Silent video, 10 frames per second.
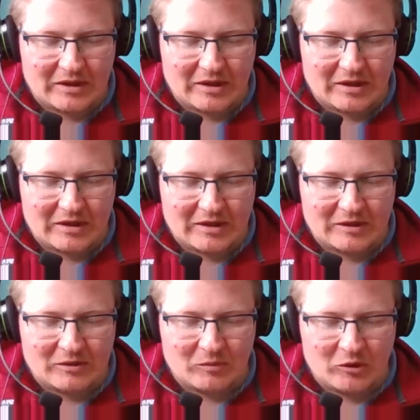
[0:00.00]

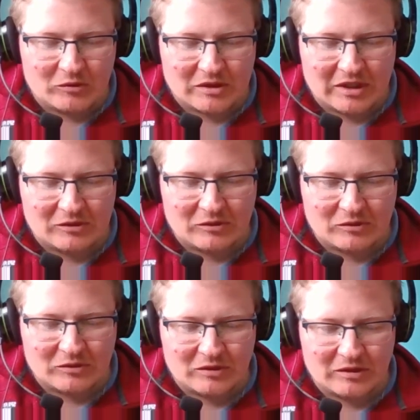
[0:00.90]
the walls and
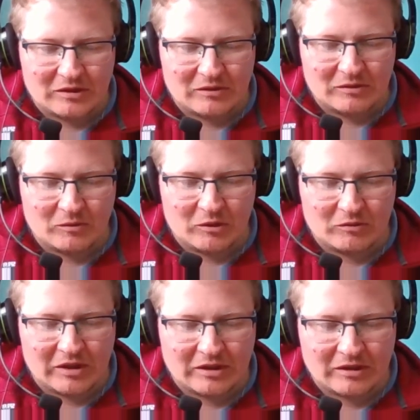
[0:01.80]
also the Wall
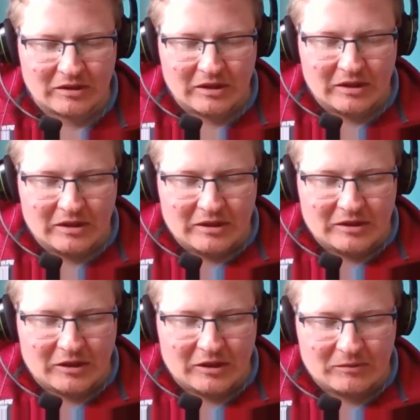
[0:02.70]
Wrecker.
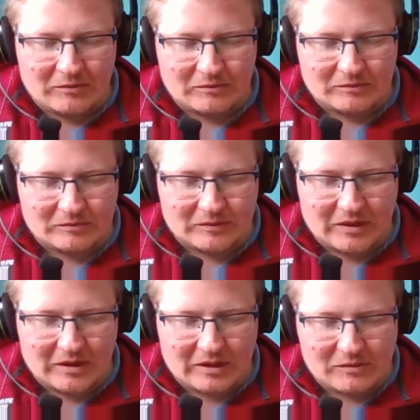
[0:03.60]
Now,
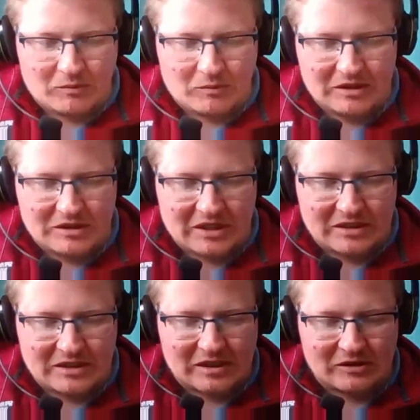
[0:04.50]
it's one of the Giants
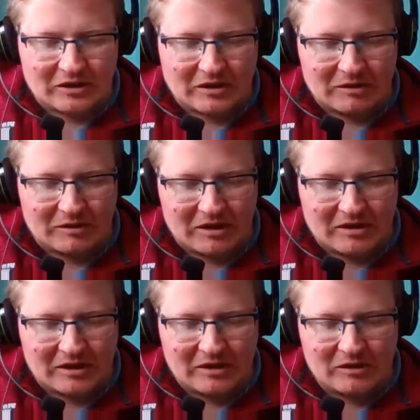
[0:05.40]
that's getting targeted there, but I
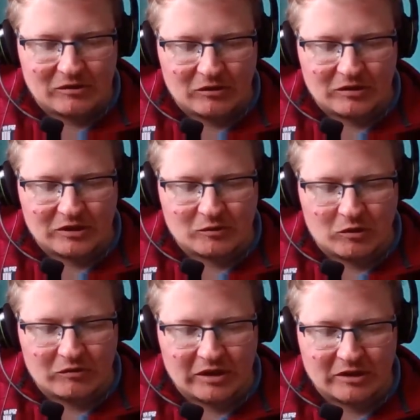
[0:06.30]
think he thought that his Wall
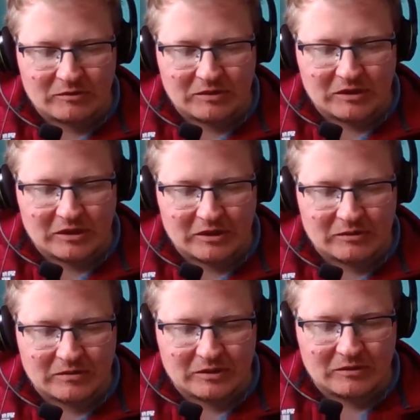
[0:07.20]
Wrecker was being targeted,
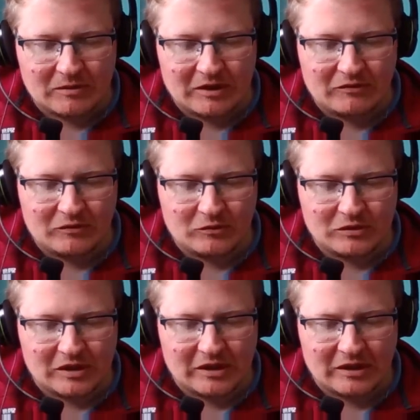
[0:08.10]
which is why he froze
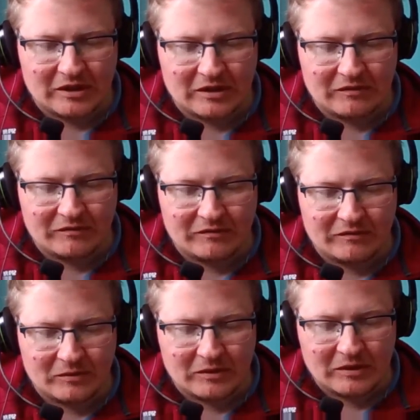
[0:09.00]
that Infernal.